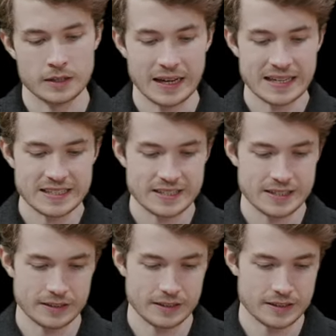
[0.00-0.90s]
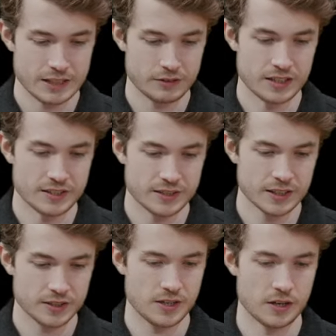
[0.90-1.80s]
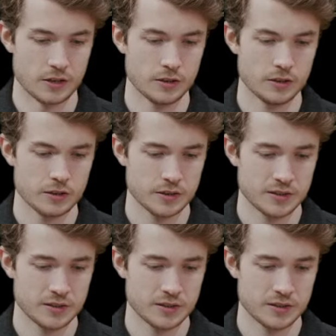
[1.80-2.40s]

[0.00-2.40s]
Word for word: 1976 here